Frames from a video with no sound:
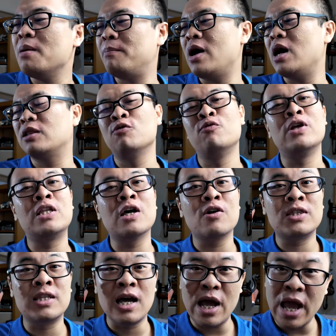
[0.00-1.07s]
But
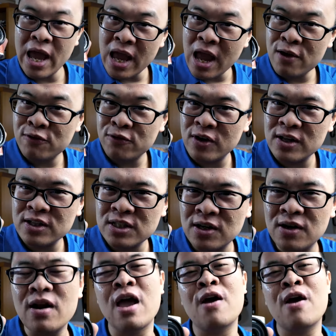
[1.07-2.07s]
without the AA filter,